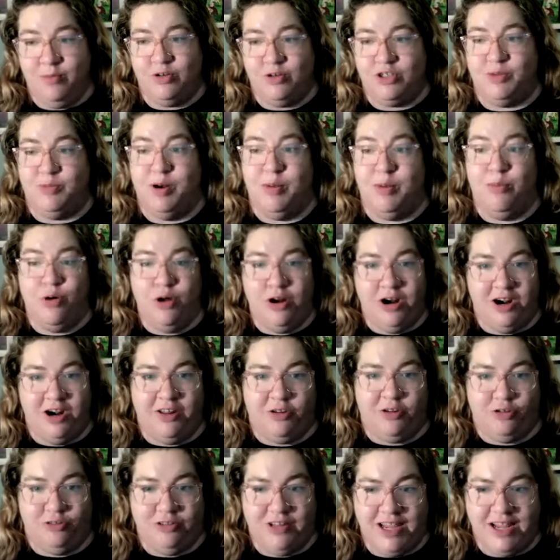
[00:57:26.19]
which I'm going to put
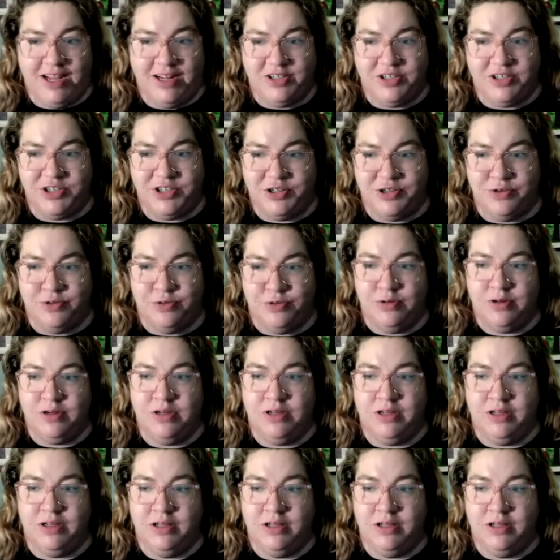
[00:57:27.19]
another link to.